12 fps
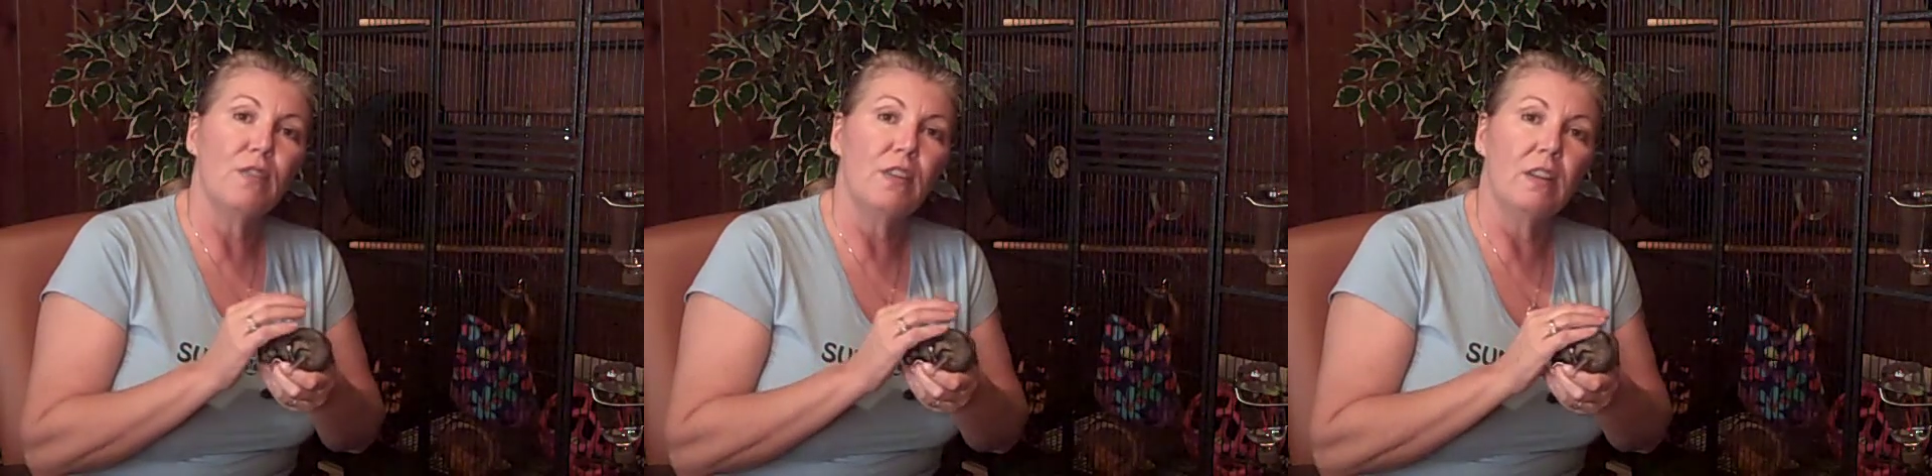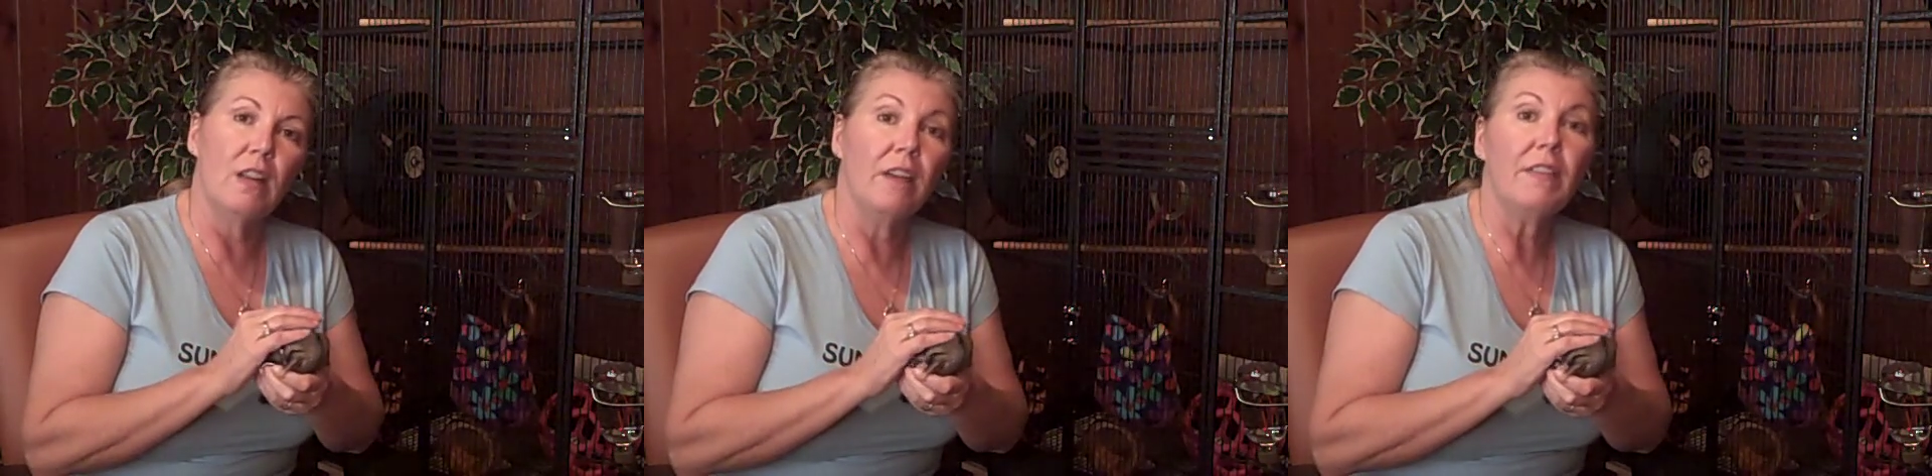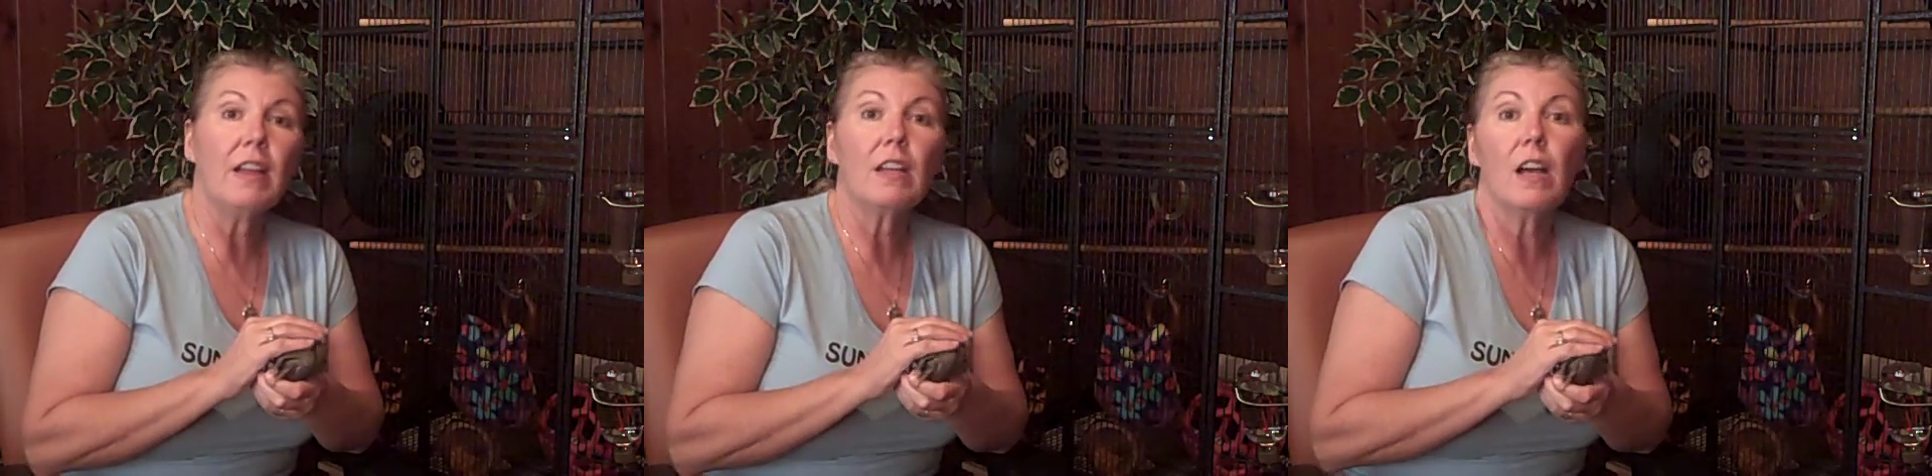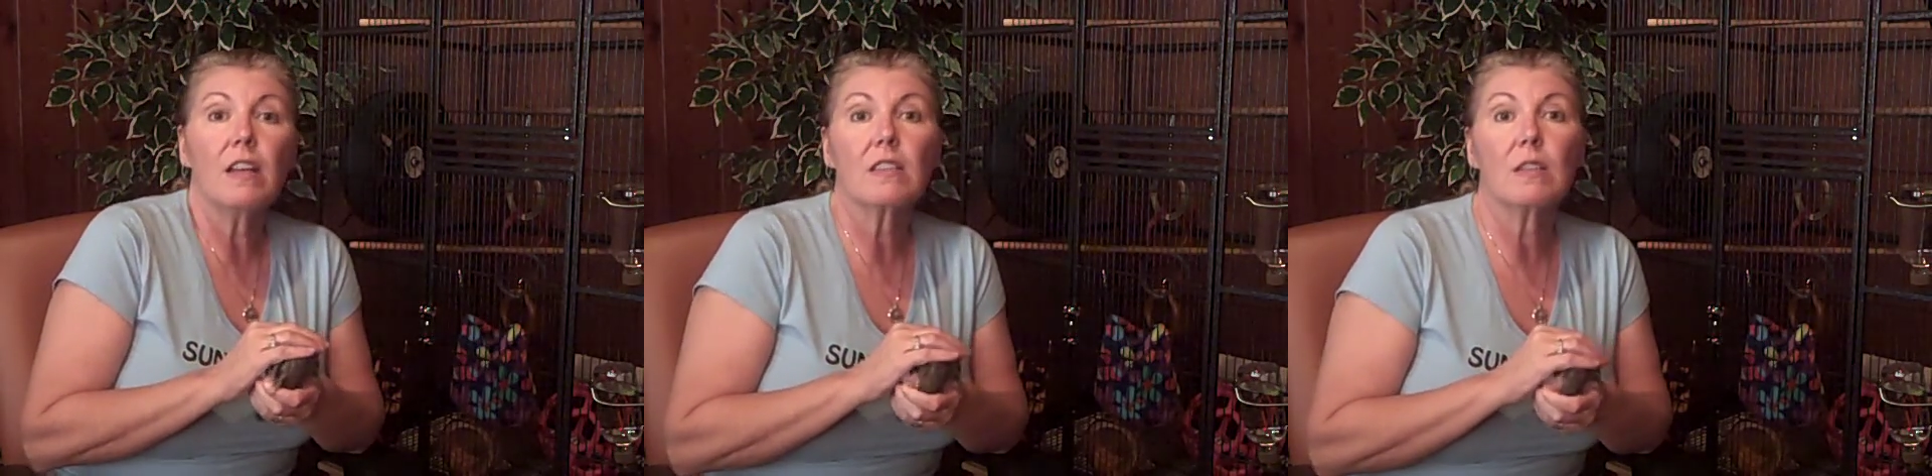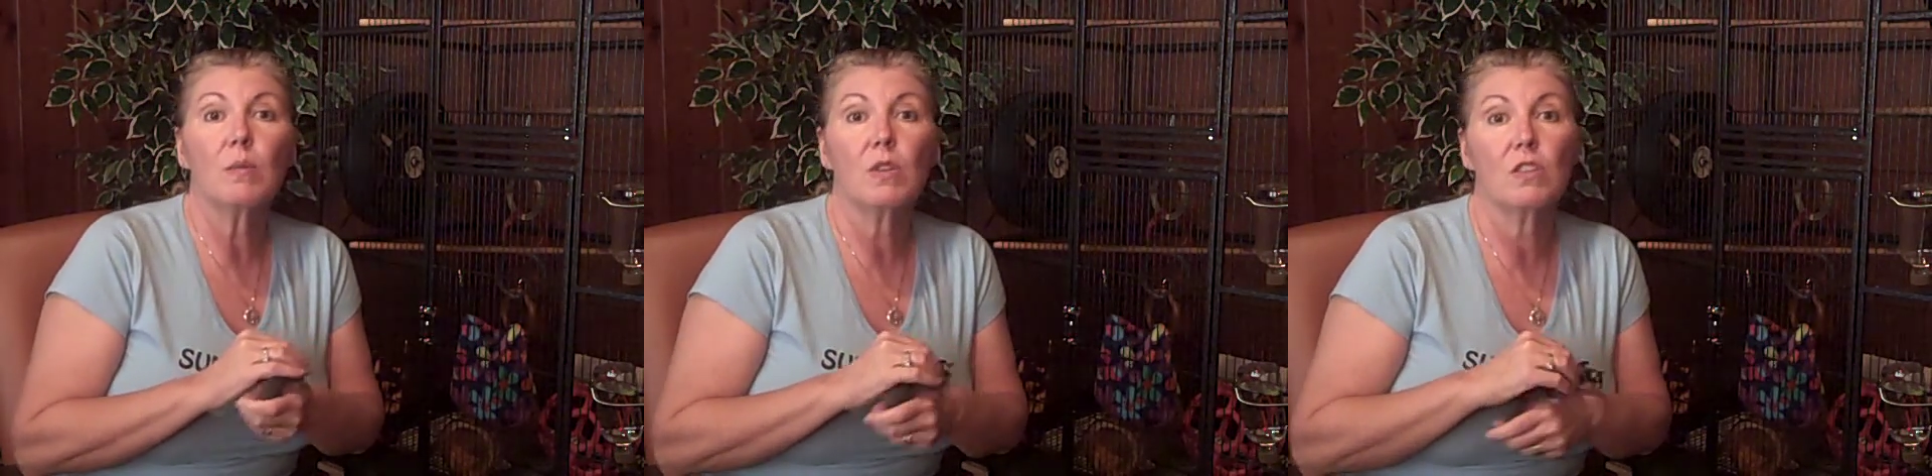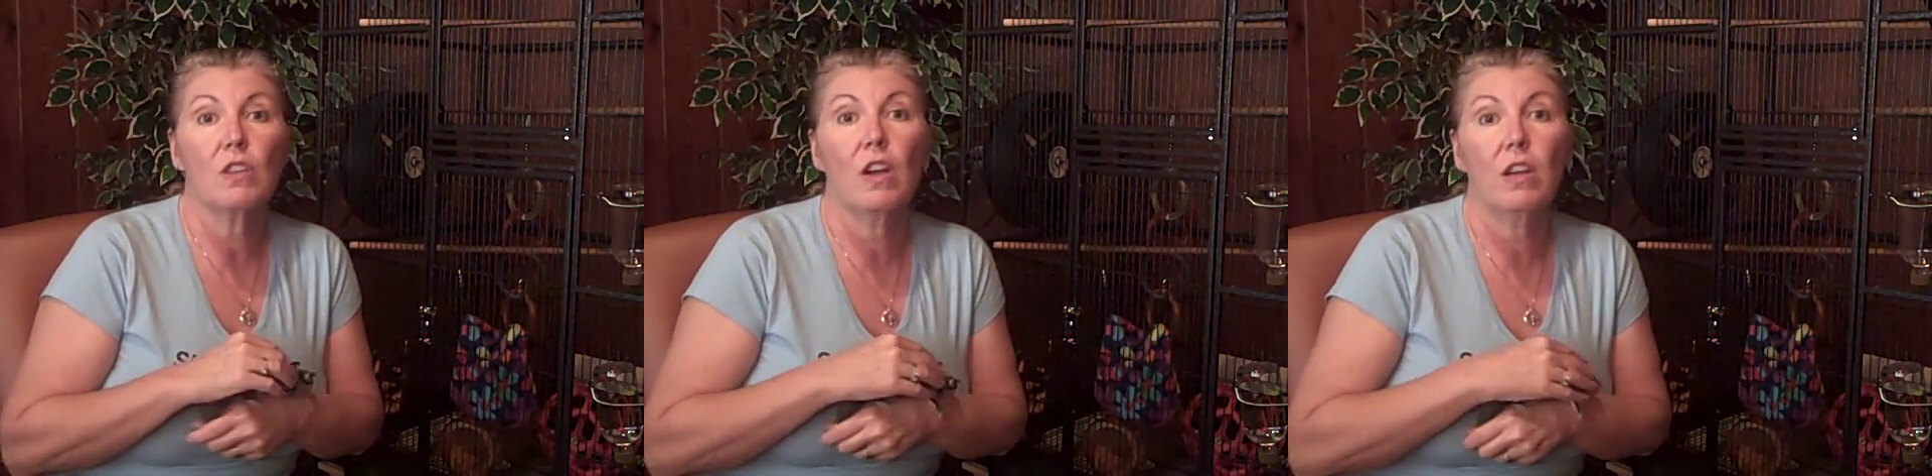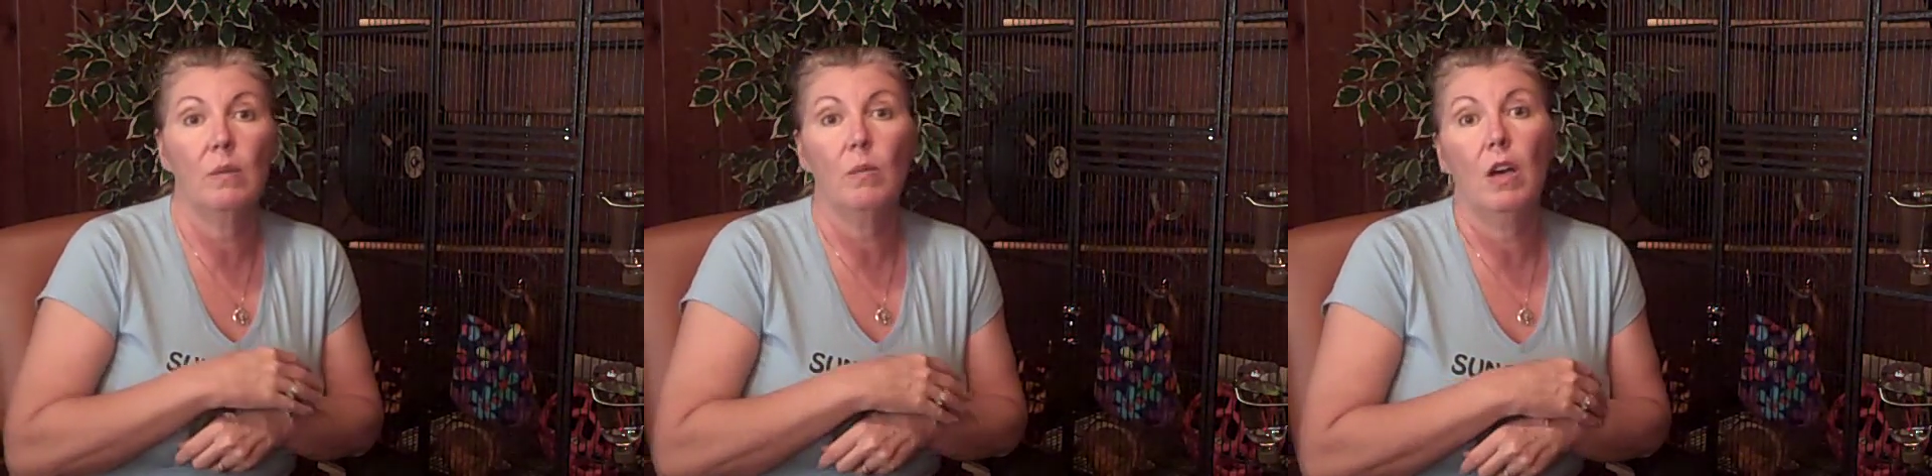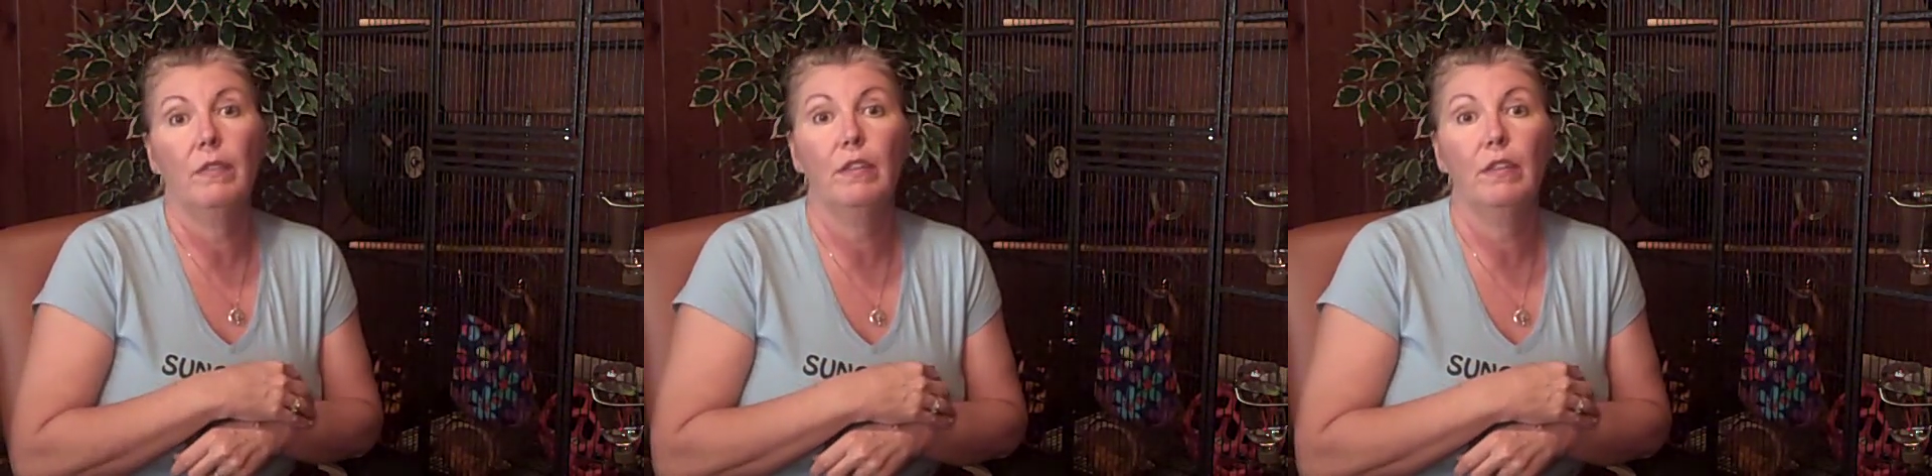and I've had customers start them off